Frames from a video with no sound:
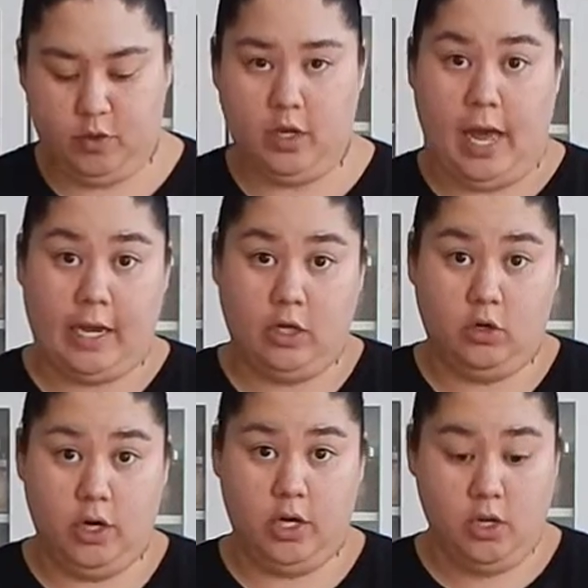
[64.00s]
the
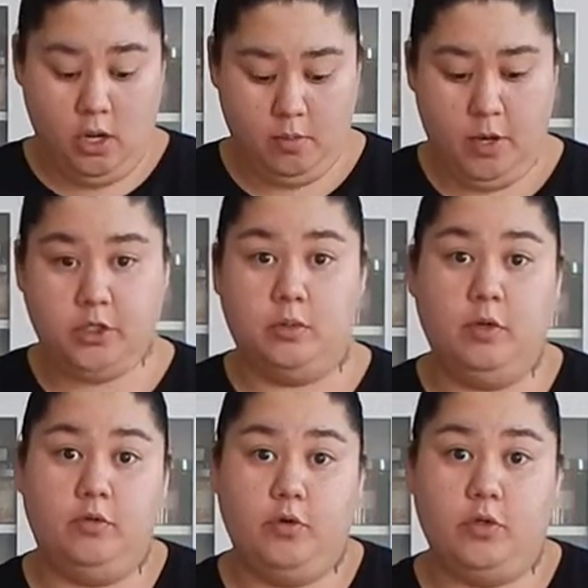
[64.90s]
accurate
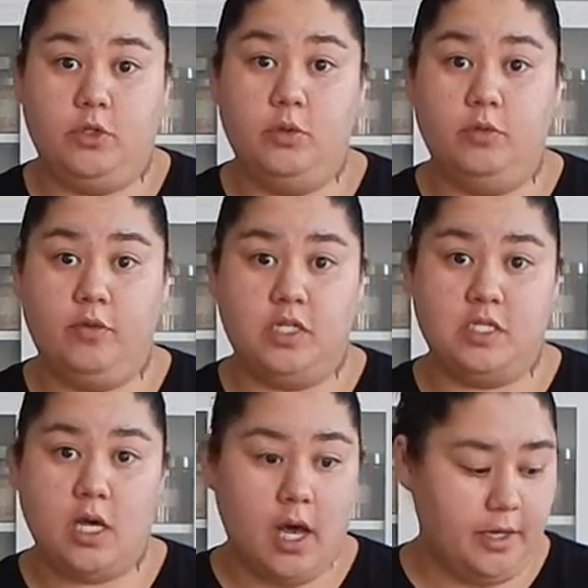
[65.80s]
measurement for 2 of the
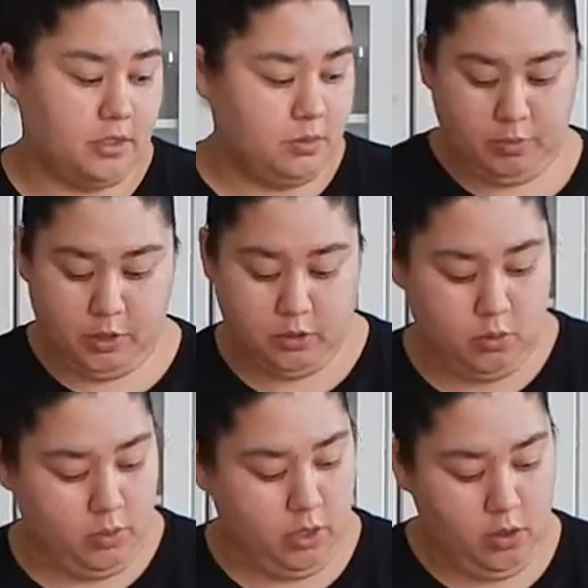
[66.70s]
sides, because
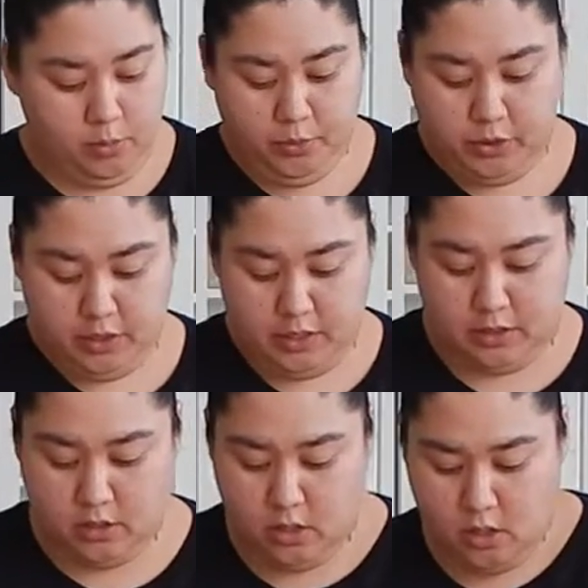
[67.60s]
when we go and put
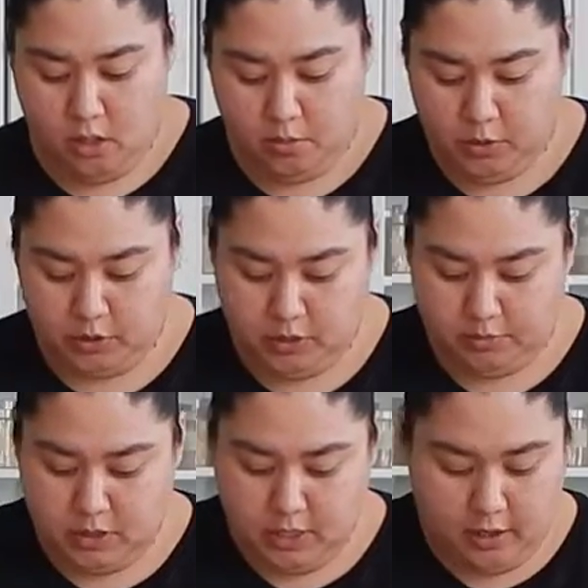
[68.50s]
these built
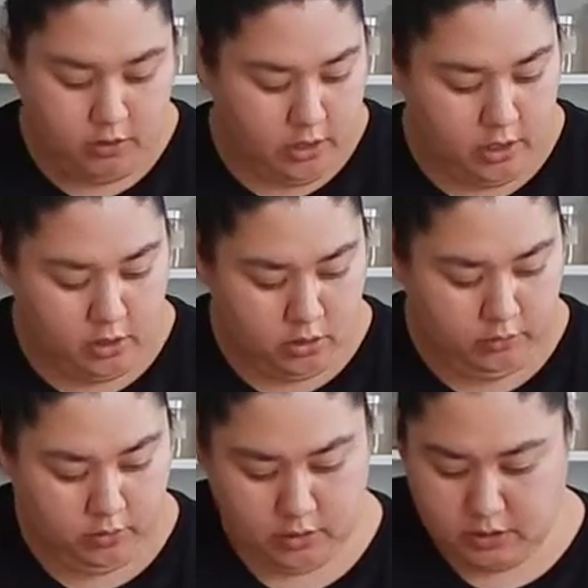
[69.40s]
up together
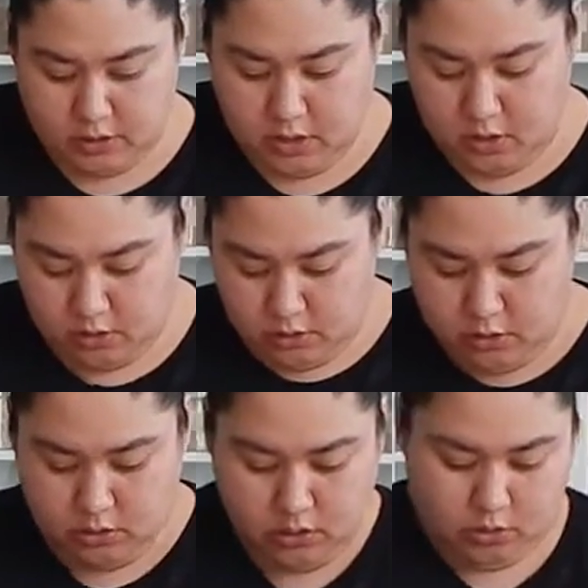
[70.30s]
here, you can see,
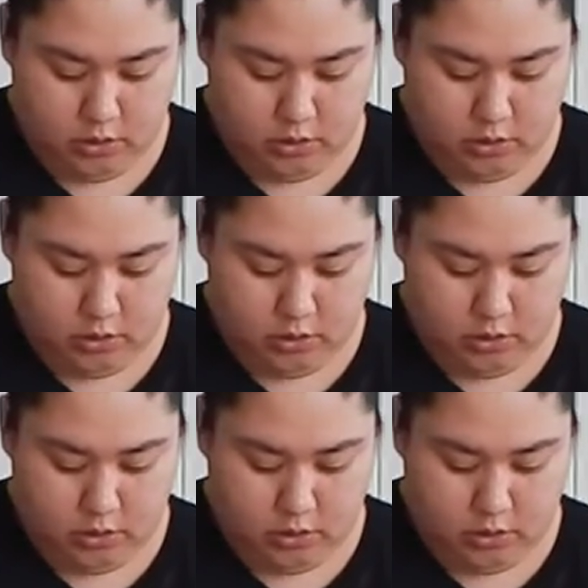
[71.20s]
just show